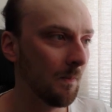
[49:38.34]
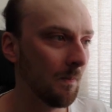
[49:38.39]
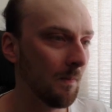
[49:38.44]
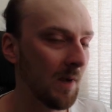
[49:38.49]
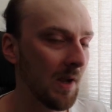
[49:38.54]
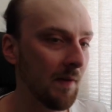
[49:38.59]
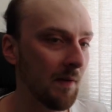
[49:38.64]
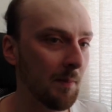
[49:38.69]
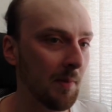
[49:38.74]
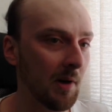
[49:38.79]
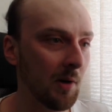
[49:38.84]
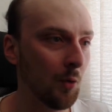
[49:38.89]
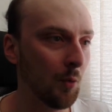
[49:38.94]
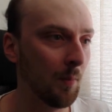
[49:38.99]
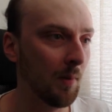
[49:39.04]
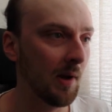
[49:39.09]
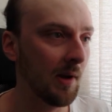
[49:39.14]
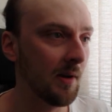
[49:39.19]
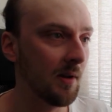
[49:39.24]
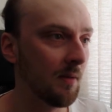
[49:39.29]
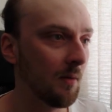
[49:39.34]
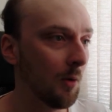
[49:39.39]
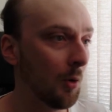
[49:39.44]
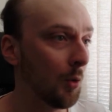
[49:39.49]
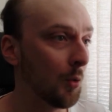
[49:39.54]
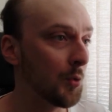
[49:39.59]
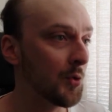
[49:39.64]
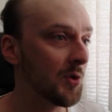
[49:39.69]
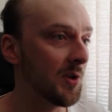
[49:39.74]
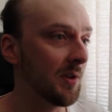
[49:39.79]
Everybody who played. Oh
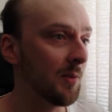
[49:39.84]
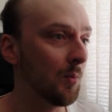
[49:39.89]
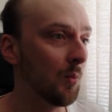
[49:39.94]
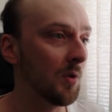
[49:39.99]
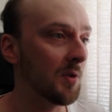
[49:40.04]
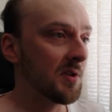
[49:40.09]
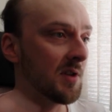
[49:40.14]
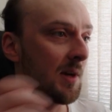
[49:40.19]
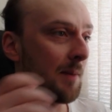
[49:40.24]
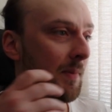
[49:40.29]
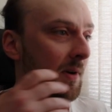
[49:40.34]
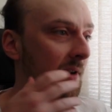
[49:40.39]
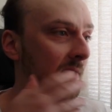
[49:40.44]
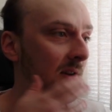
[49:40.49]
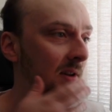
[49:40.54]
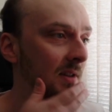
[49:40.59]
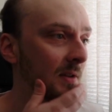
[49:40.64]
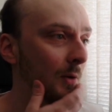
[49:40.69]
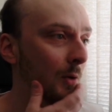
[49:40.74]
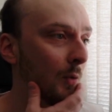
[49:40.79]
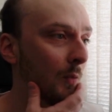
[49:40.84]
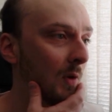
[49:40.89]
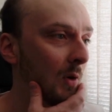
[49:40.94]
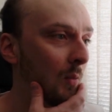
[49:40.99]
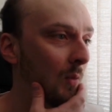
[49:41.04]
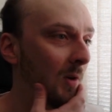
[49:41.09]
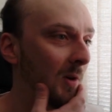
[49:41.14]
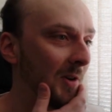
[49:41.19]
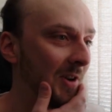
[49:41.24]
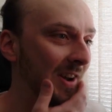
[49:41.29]
shit, what's happening in the
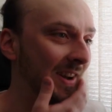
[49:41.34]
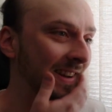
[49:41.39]
overworld?